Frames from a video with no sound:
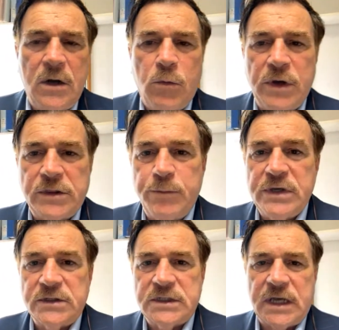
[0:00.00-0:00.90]
what the
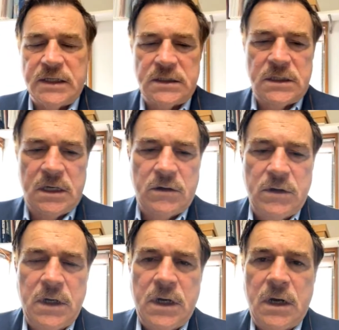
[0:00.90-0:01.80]
bill says. So
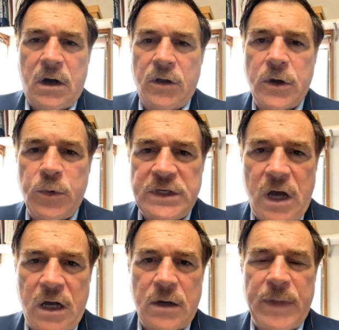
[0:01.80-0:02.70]
although we
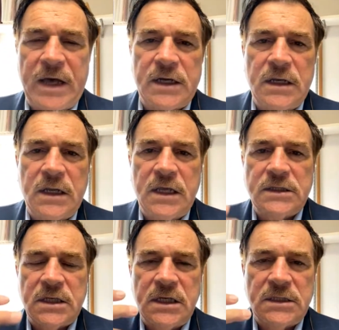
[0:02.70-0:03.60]
talk about it,
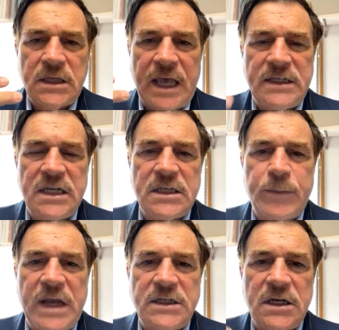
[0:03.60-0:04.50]
it's
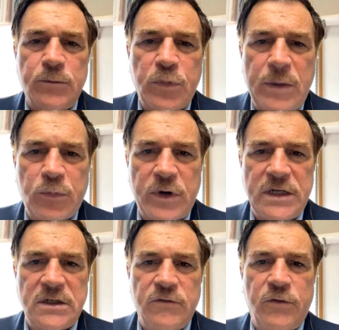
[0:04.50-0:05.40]
anticipation and
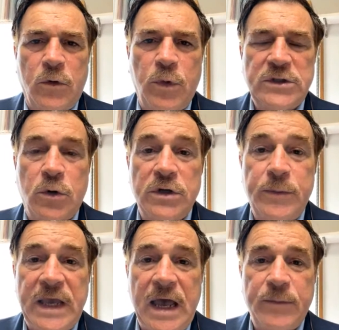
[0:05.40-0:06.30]
preparation for what's going to
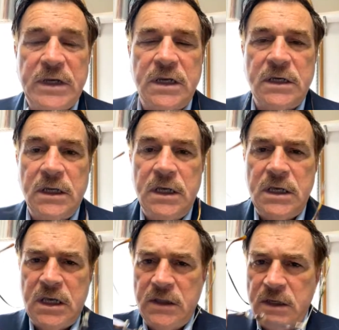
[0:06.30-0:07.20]
be happening
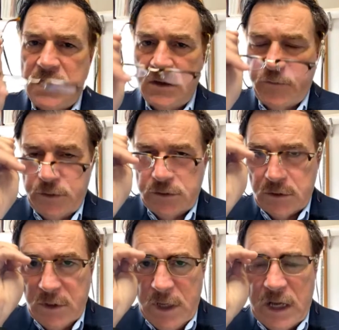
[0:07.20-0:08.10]
in the near
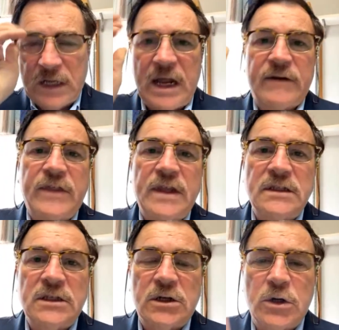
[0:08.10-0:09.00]
future. A lot of
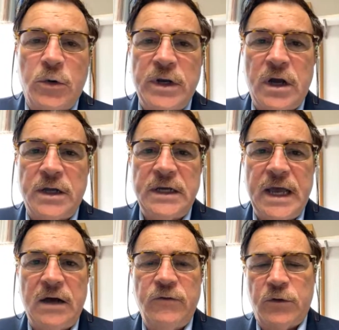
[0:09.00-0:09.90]
things that are going on
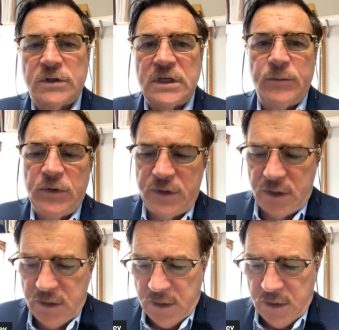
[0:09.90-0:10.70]
now, for example, the